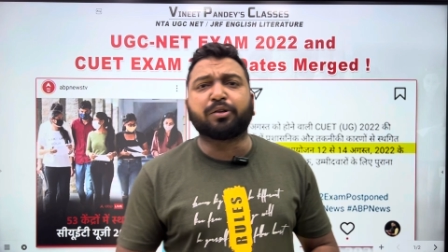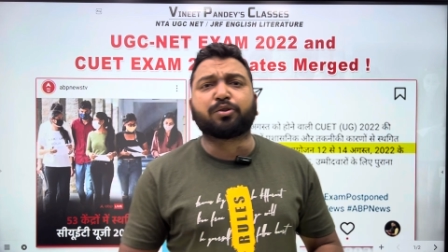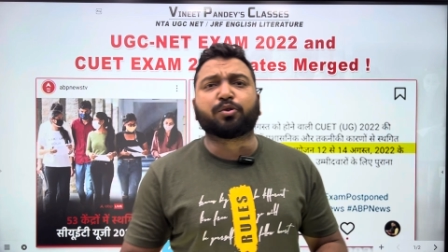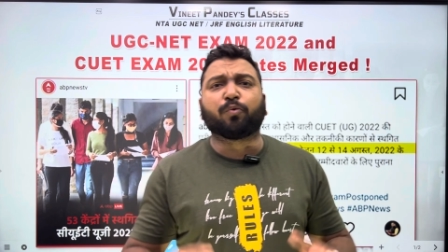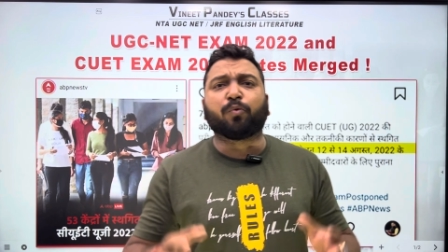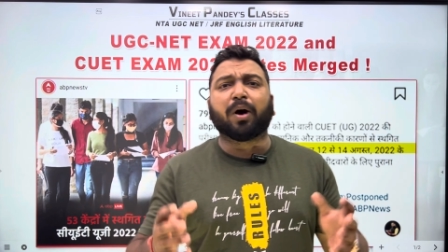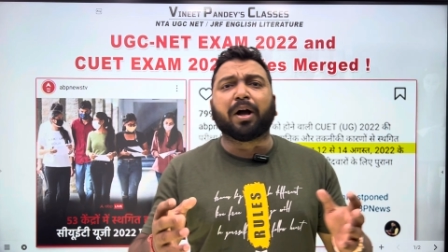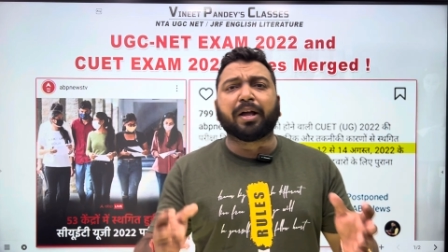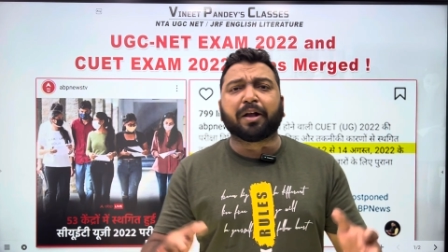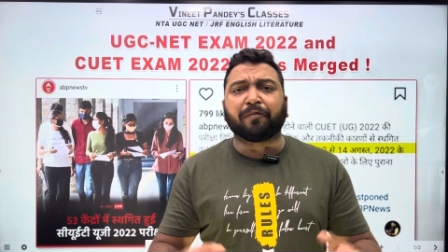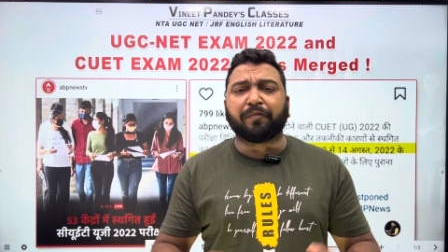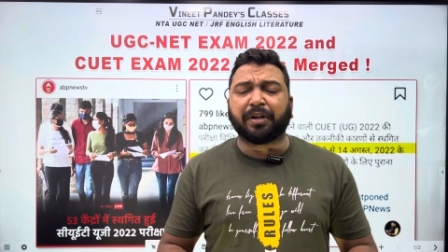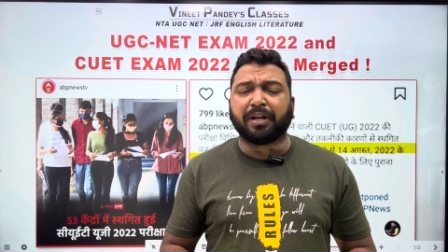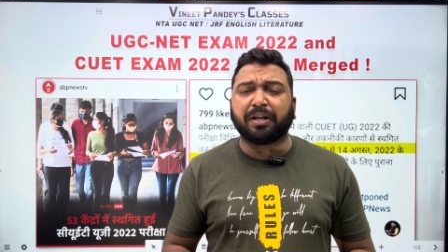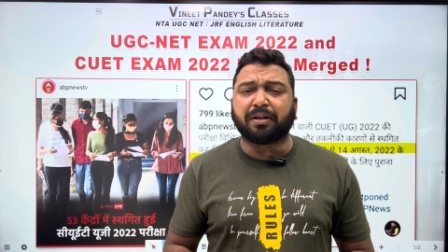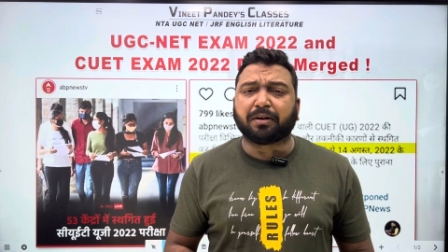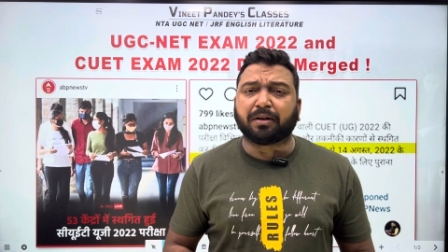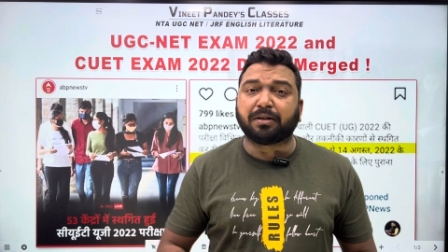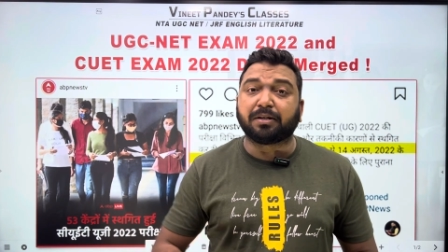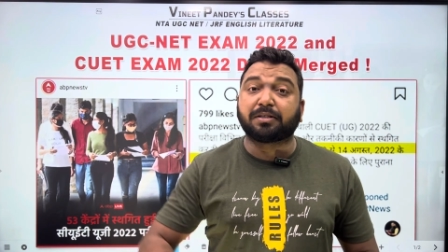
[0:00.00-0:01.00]
so why are we
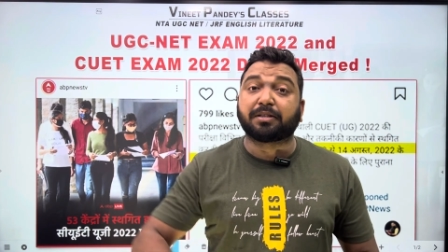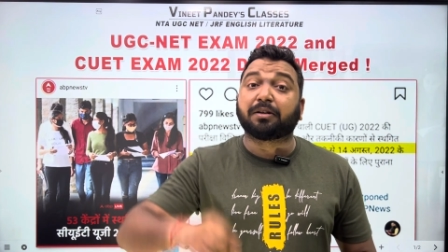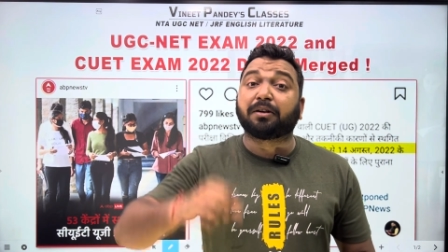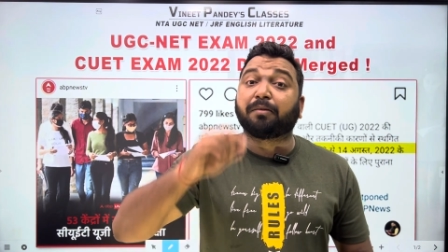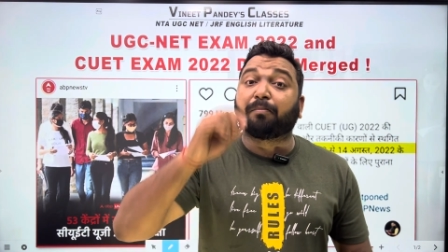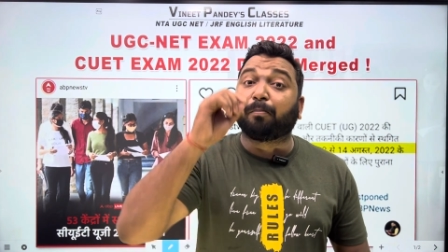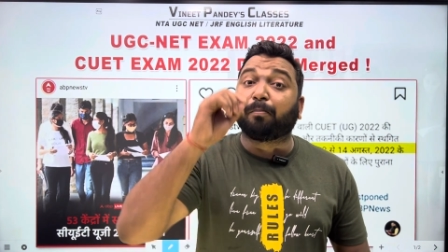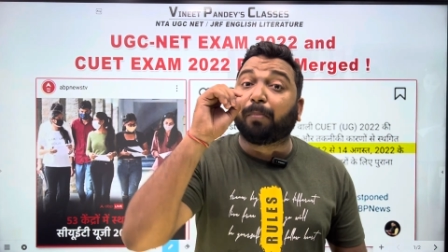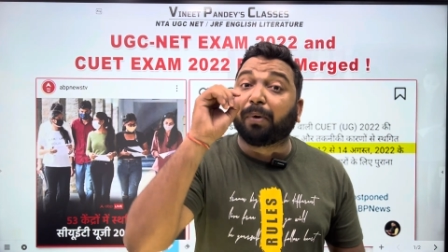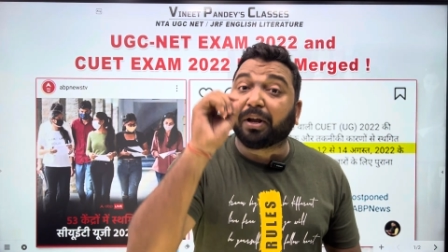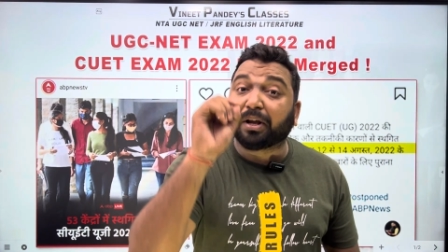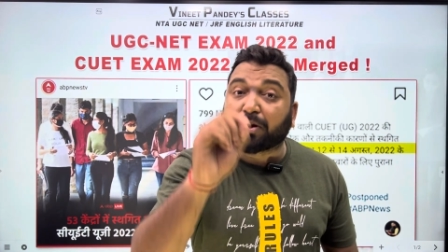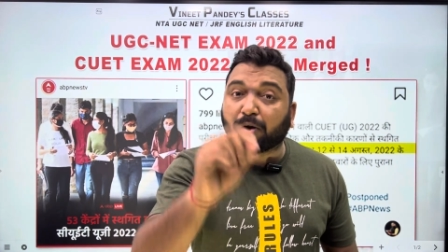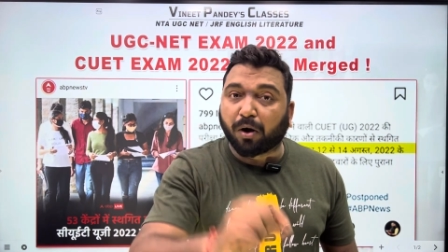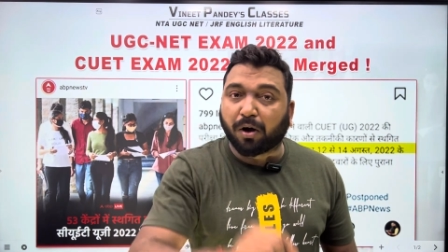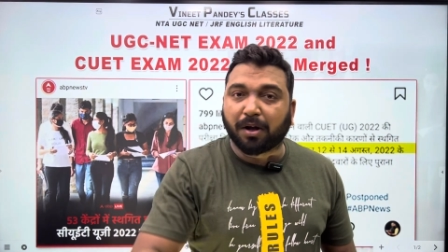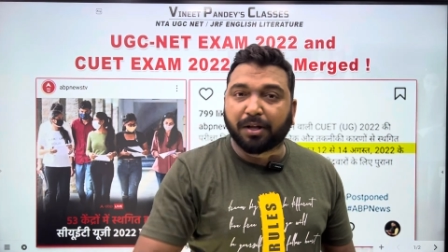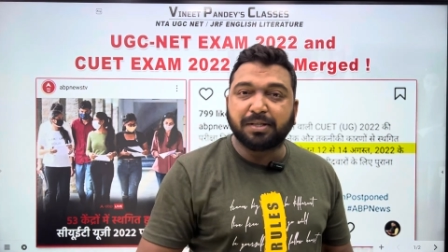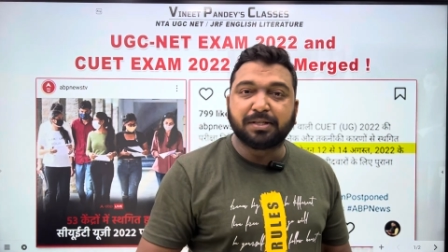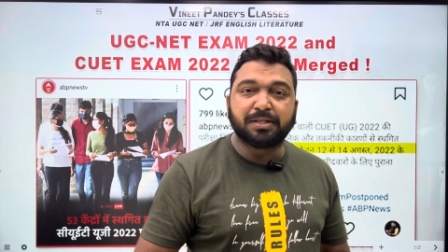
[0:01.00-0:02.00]
concerned?
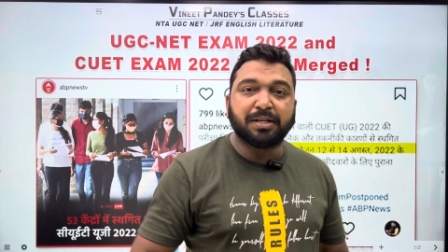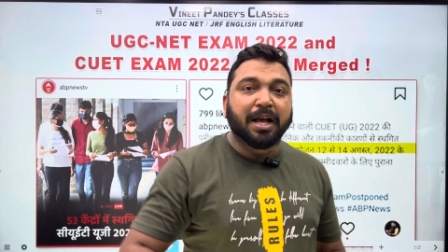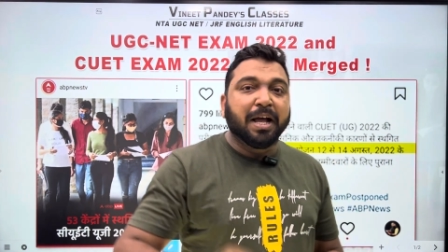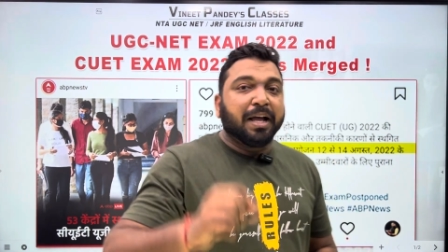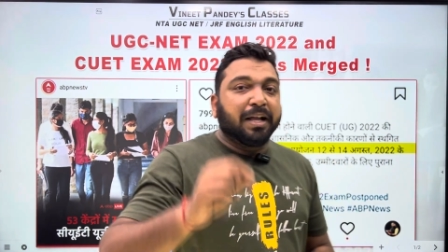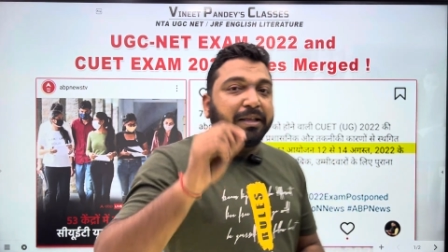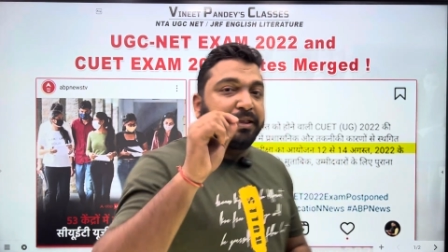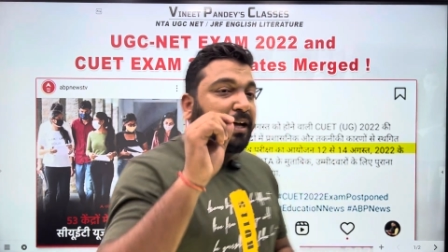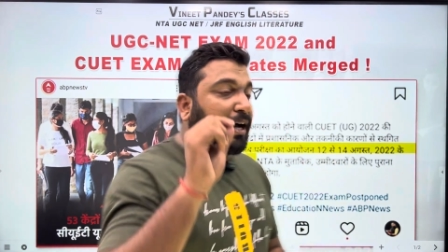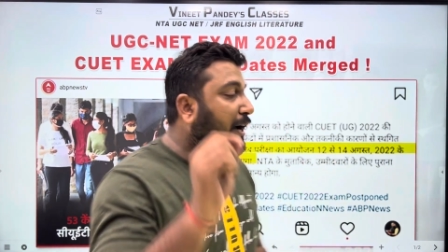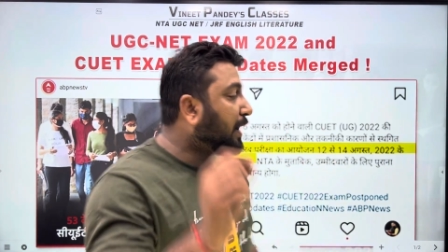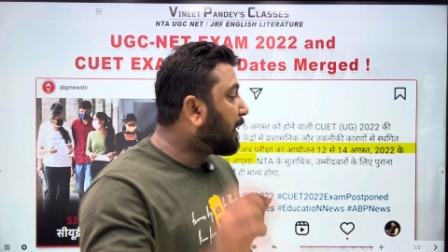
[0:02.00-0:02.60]
Because the